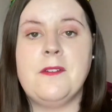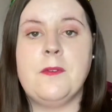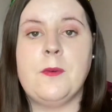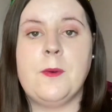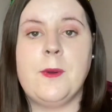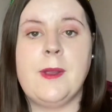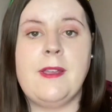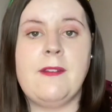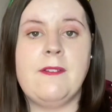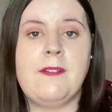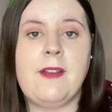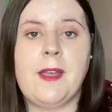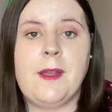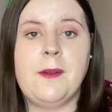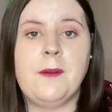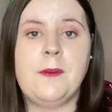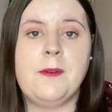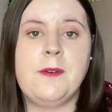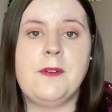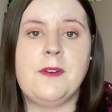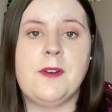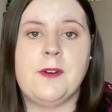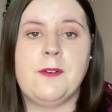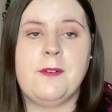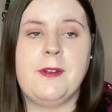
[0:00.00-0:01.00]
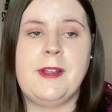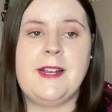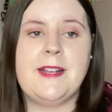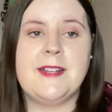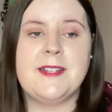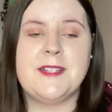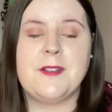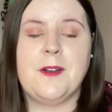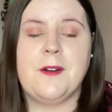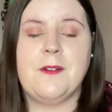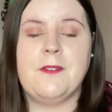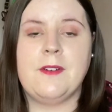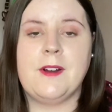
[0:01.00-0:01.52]
refound or
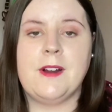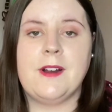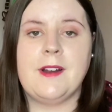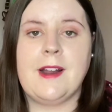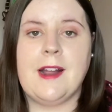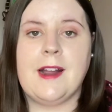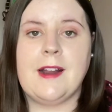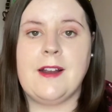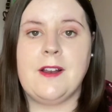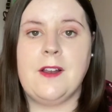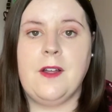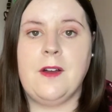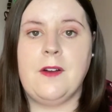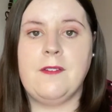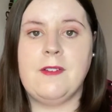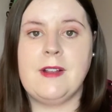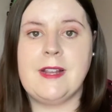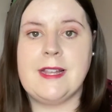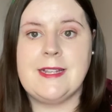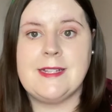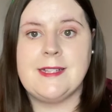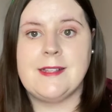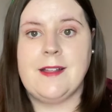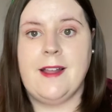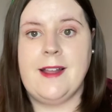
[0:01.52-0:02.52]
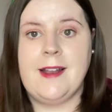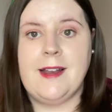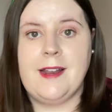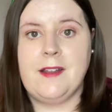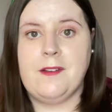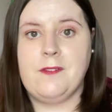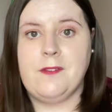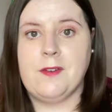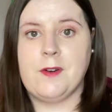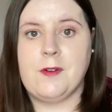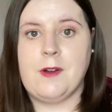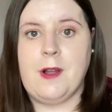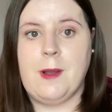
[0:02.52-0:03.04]
rediscovered our love, at least I did,
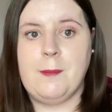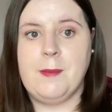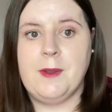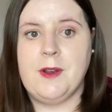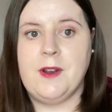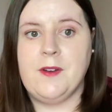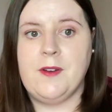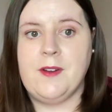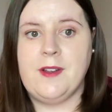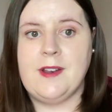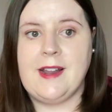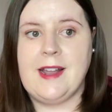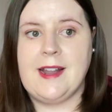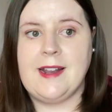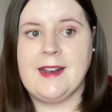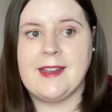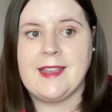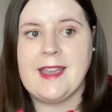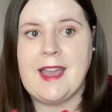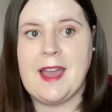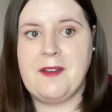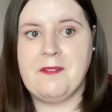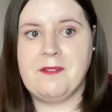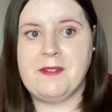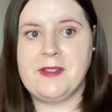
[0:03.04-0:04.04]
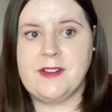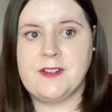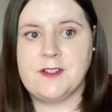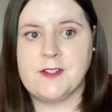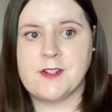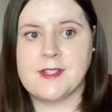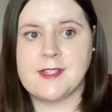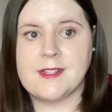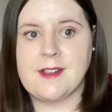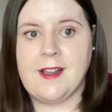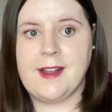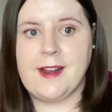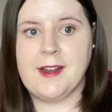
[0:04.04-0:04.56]
for Robin Hood, and Kevin
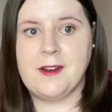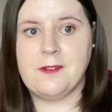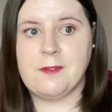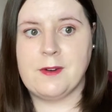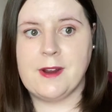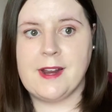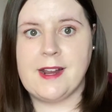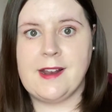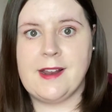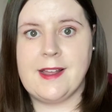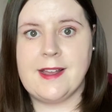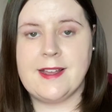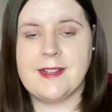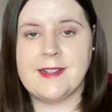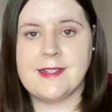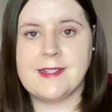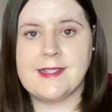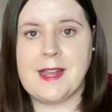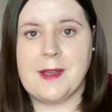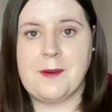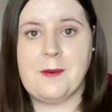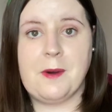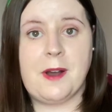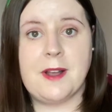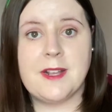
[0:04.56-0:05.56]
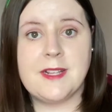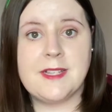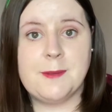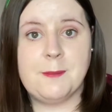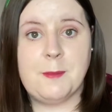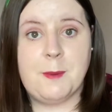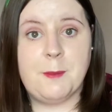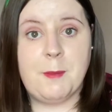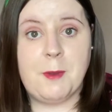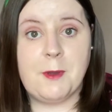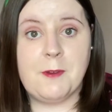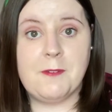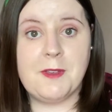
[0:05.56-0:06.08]
just kind of realized how awesome a
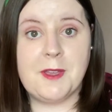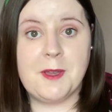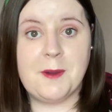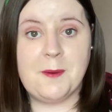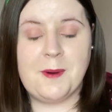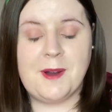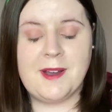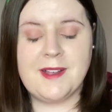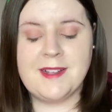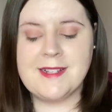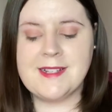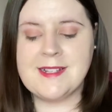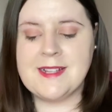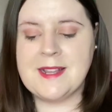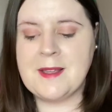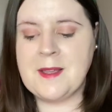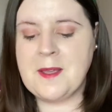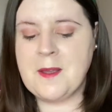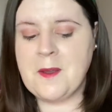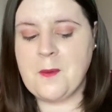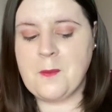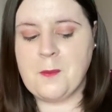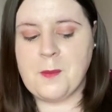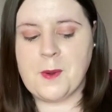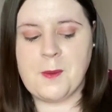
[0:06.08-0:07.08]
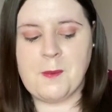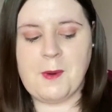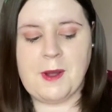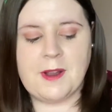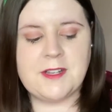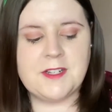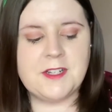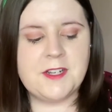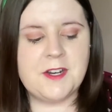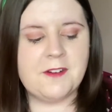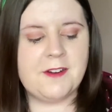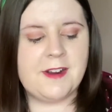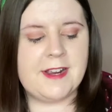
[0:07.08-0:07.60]
movie it was. We
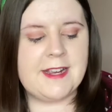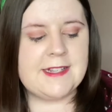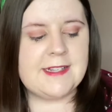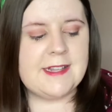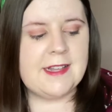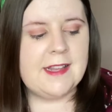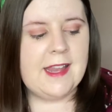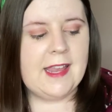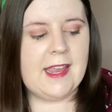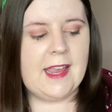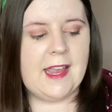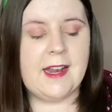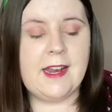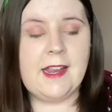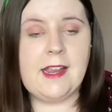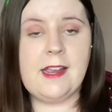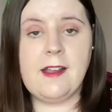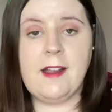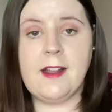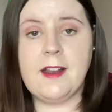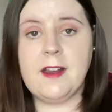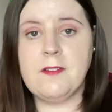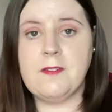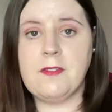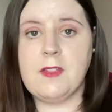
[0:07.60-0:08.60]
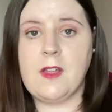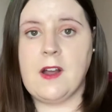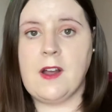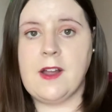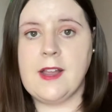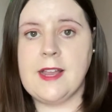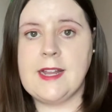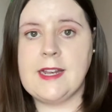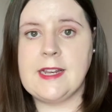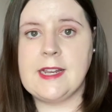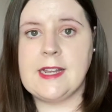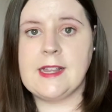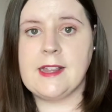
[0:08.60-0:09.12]
watched it recently and he kind of thought
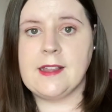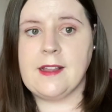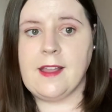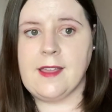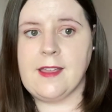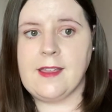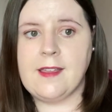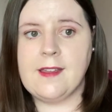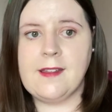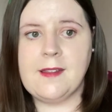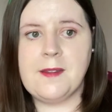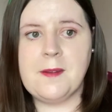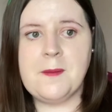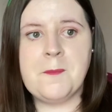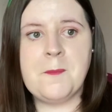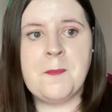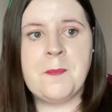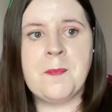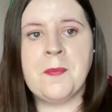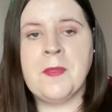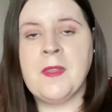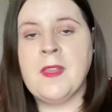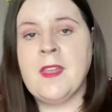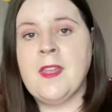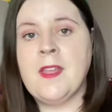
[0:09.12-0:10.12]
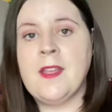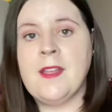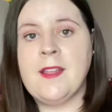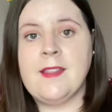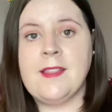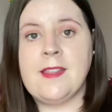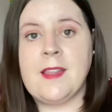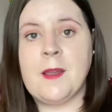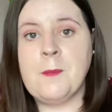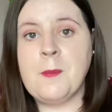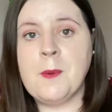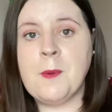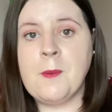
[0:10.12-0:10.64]
he didn't like it.
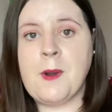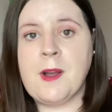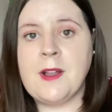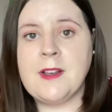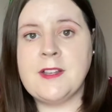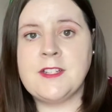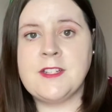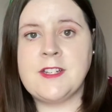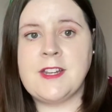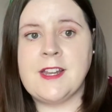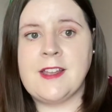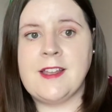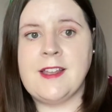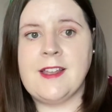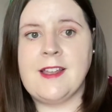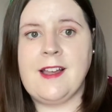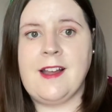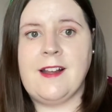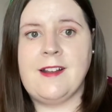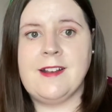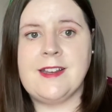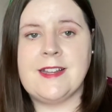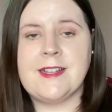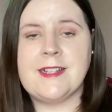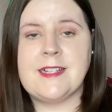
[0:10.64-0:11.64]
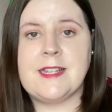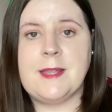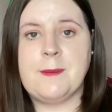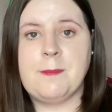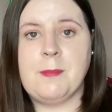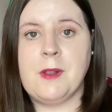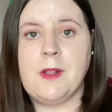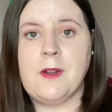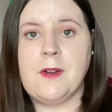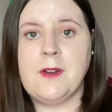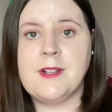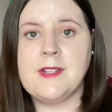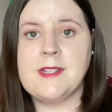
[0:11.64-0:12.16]
Then we watched it on Disney
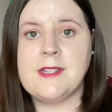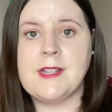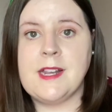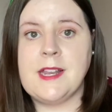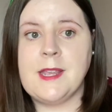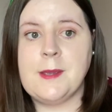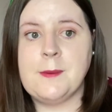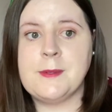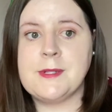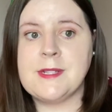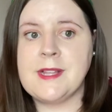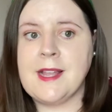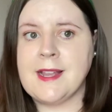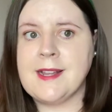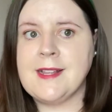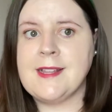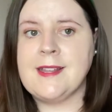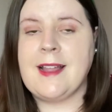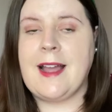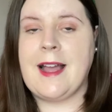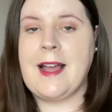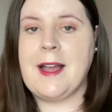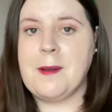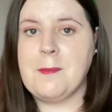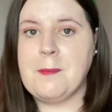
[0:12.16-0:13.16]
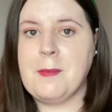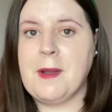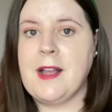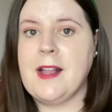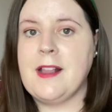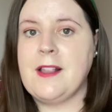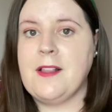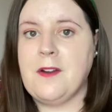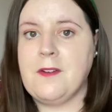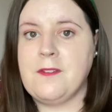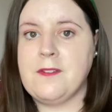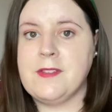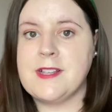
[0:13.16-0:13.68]
Plus and he was like, damn, I
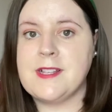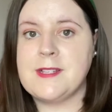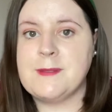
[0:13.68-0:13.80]
love this